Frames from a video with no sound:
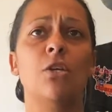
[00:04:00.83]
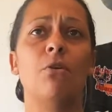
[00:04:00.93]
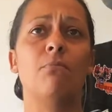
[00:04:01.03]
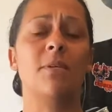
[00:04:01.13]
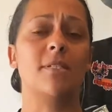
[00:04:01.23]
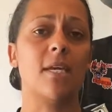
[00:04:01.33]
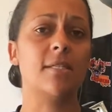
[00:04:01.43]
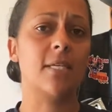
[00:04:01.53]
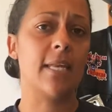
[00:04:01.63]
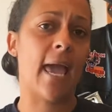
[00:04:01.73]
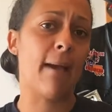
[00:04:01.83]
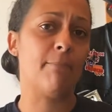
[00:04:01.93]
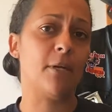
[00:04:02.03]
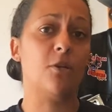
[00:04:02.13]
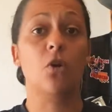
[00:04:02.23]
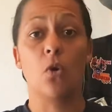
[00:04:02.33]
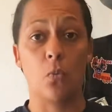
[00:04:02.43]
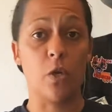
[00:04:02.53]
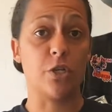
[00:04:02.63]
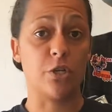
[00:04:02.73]
mistakes can happen when
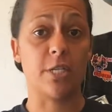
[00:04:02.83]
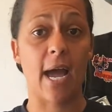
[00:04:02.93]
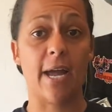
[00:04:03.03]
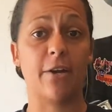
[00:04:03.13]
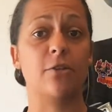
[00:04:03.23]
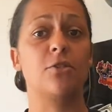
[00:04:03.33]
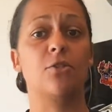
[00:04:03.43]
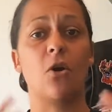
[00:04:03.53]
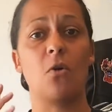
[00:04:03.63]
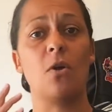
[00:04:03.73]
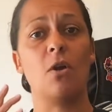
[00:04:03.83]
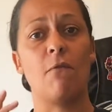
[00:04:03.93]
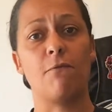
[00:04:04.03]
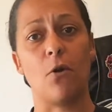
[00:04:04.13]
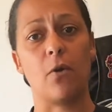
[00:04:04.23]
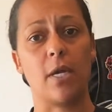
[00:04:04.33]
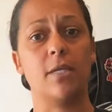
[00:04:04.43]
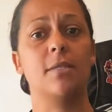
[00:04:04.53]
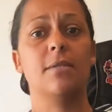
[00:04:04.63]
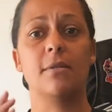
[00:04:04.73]
you're tired. So focus,
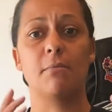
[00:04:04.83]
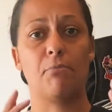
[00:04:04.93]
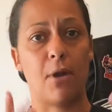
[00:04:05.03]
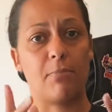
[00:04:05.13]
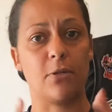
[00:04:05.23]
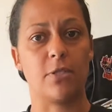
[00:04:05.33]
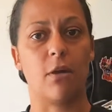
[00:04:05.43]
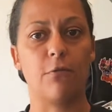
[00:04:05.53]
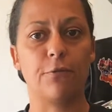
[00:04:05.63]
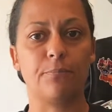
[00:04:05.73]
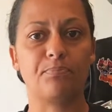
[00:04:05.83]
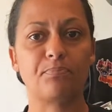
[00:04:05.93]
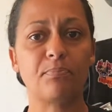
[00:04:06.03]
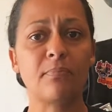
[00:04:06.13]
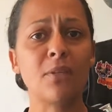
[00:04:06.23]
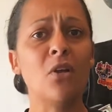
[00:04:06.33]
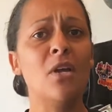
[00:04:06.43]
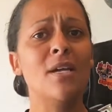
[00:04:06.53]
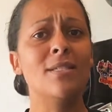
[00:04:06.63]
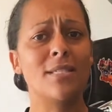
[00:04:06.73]
prep yourself.
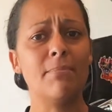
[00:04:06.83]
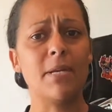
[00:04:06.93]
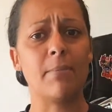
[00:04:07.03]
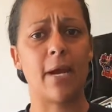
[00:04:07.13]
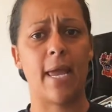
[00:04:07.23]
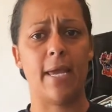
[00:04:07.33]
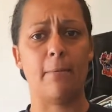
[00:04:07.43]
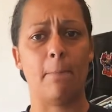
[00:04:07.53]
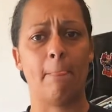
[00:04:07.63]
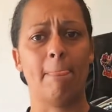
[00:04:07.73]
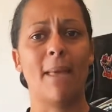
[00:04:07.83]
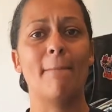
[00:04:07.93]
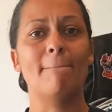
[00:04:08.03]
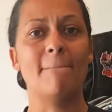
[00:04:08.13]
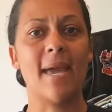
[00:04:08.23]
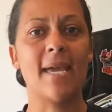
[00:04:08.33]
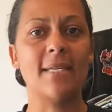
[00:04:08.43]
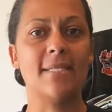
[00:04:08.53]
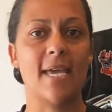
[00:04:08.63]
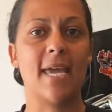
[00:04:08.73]
Tip number 8,
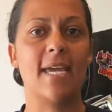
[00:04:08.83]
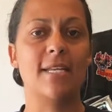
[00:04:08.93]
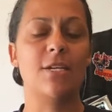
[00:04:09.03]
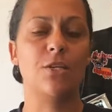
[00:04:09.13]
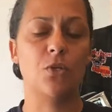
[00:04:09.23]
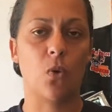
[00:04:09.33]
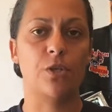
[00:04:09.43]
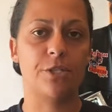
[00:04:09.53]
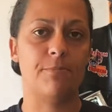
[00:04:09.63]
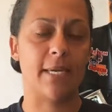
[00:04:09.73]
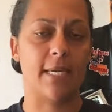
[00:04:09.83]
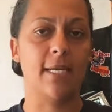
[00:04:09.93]
maintain your speed.